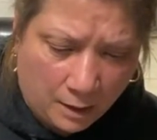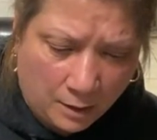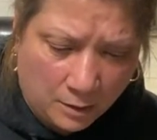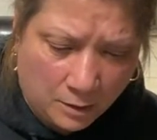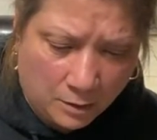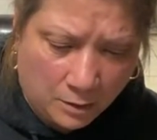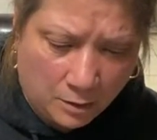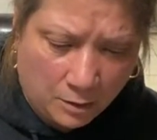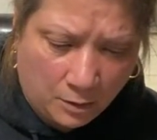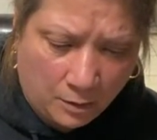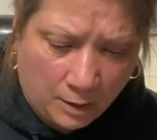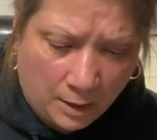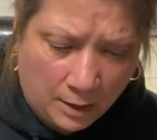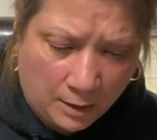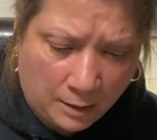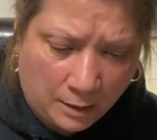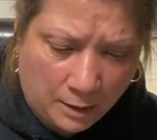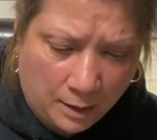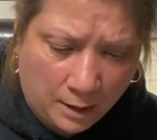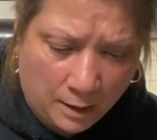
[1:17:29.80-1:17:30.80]
So I
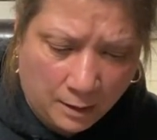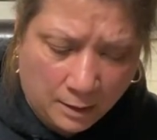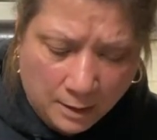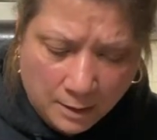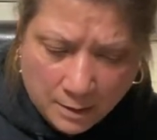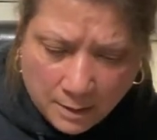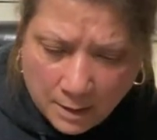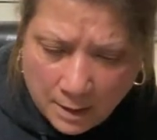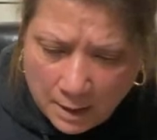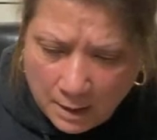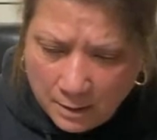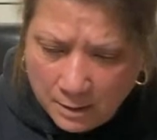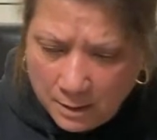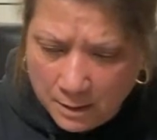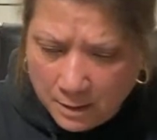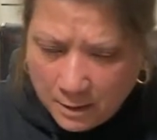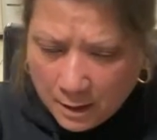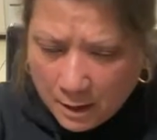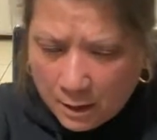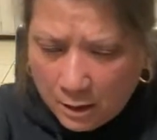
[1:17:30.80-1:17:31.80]
think this needs to
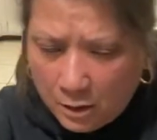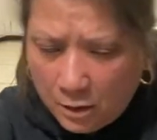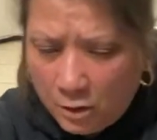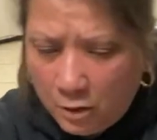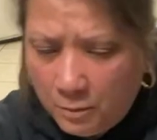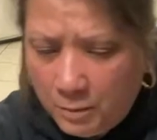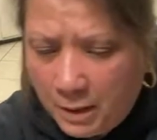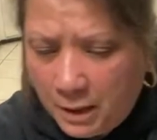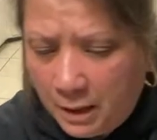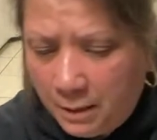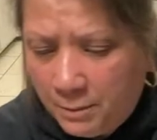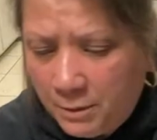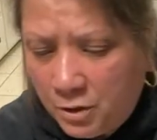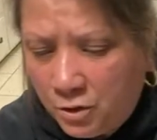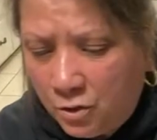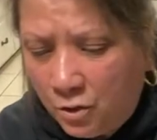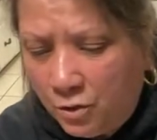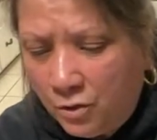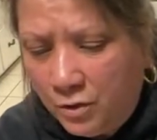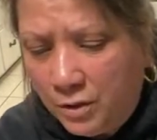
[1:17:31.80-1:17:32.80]
sit a little bit. Let me
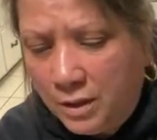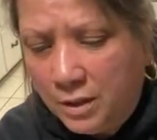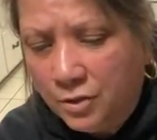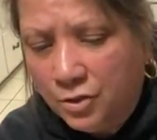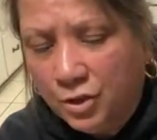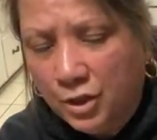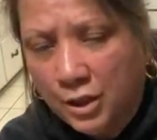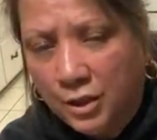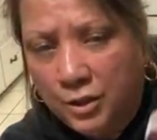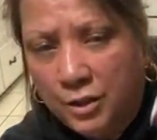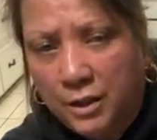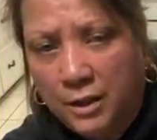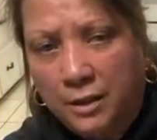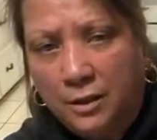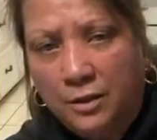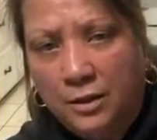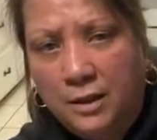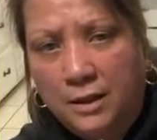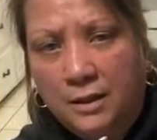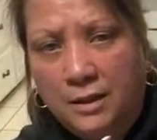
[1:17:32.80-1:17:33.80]
show you this, Gigi.
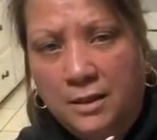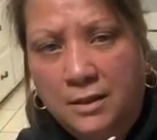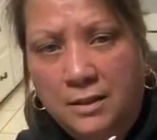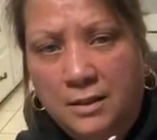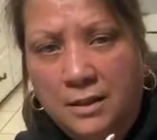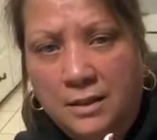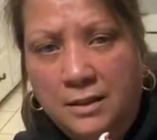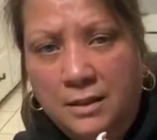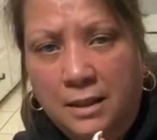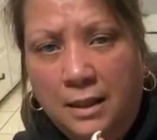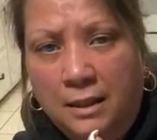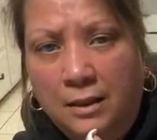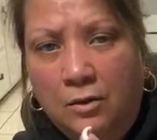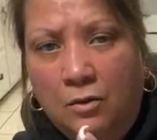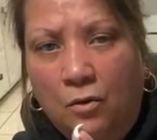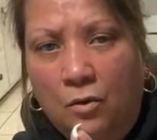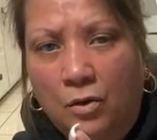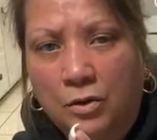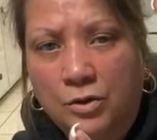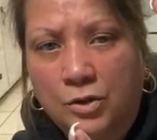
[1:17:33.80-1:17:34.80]
Look at this. Isn't that
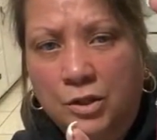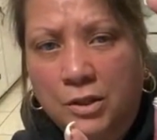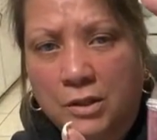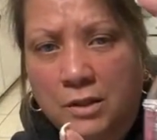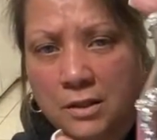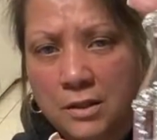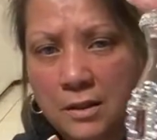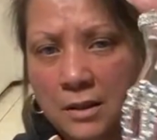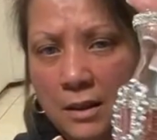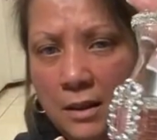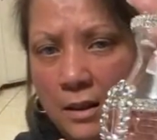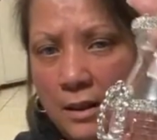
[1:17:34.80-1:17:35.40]
gorgeous?